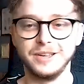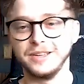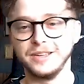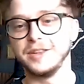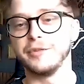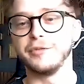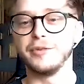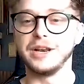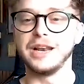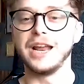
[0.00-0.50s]

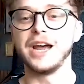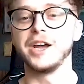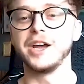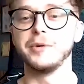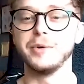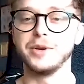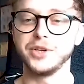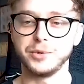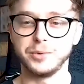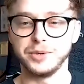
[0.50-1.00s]
different
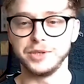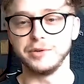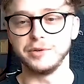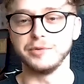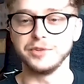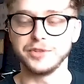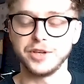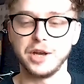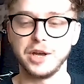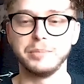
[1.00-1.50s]
language to a
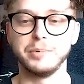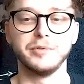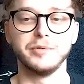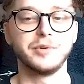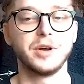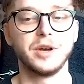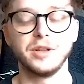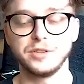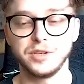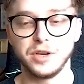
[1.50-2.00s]
different type of
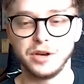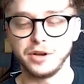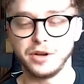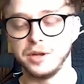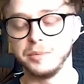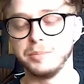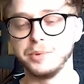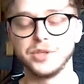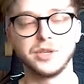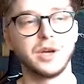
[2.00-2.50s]

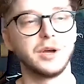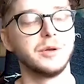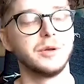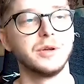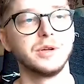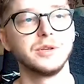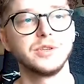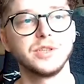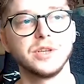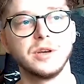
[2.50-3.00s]
target
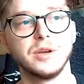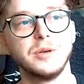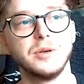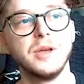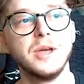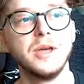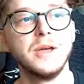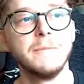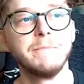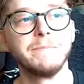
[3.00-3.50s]
persona. So
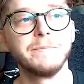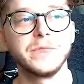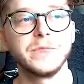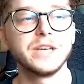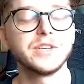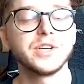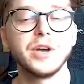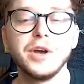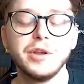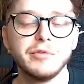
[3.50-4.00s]

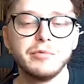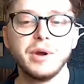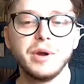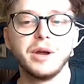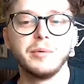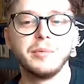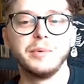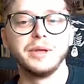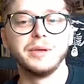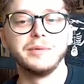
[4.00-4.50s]
that's kind of
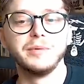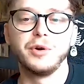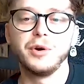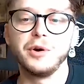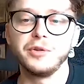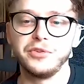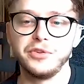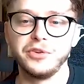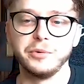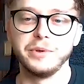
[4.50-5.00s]
where we
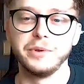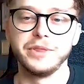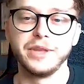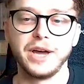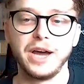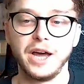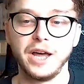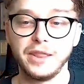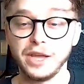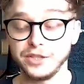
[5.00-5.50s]
got to with
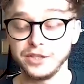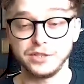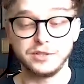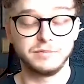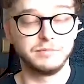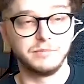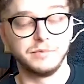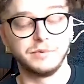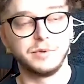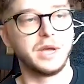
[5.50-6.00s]
that. That's
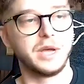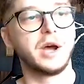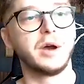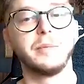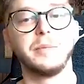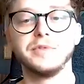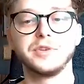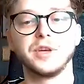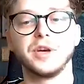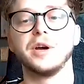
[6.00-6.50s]
how
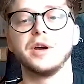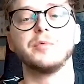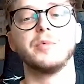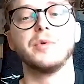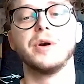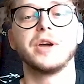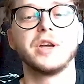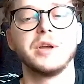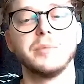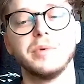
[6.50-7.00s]
we started
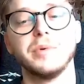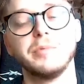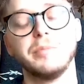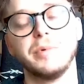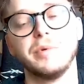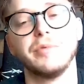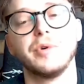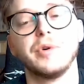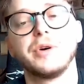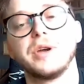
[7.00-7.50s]
working with,
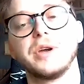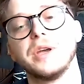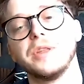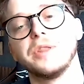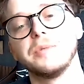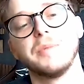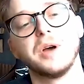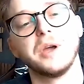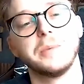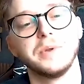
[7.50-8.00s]
with Rockee at
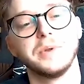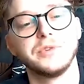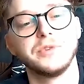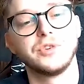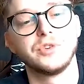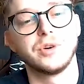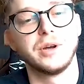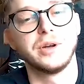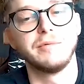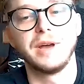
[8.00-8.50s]
the moment to
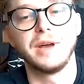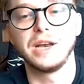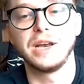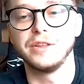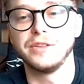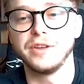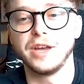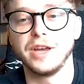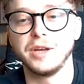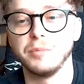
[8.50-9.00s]
try and
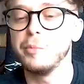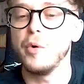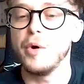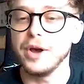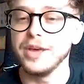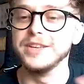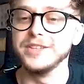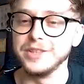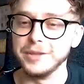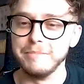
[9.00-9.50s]
validate what
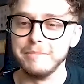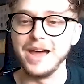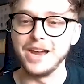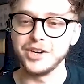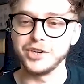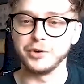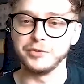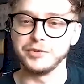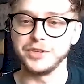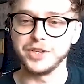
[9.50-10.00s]
is the
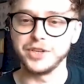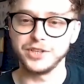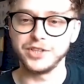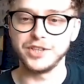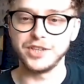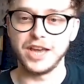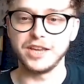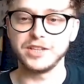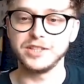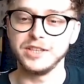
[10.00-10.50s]
measure of
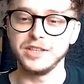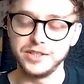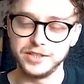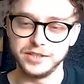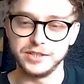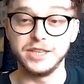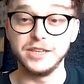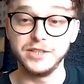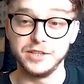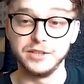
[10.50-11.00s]
success. This
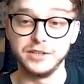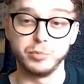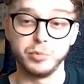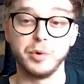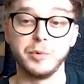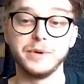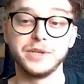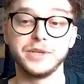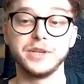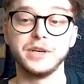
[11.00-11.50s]
is this yeah. is
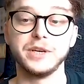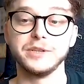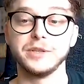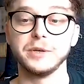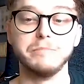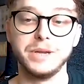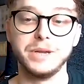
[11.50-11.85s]
what we see as the